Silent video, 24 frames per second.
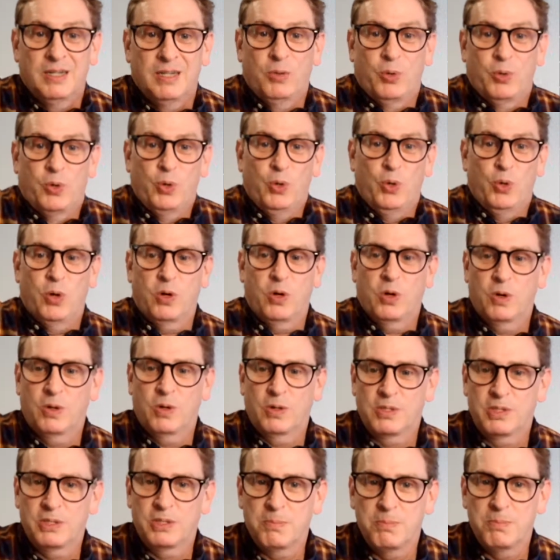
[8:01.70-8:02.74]
Whew,
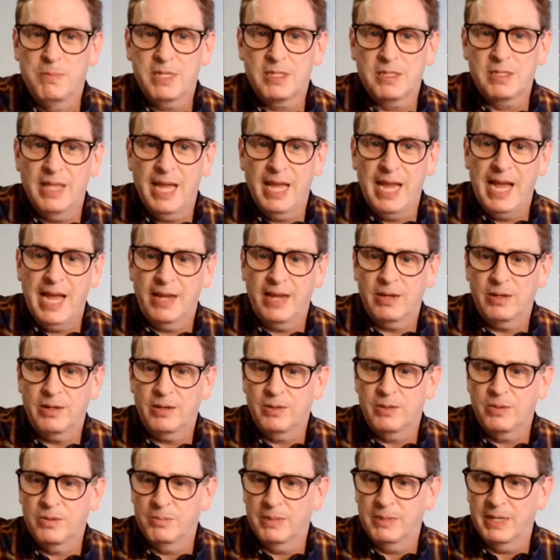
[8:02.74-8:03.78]
just missed that.
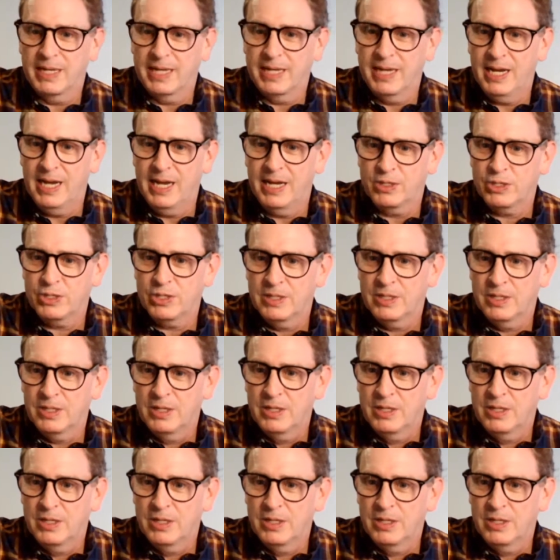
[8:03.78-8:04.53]
Oh my gosh.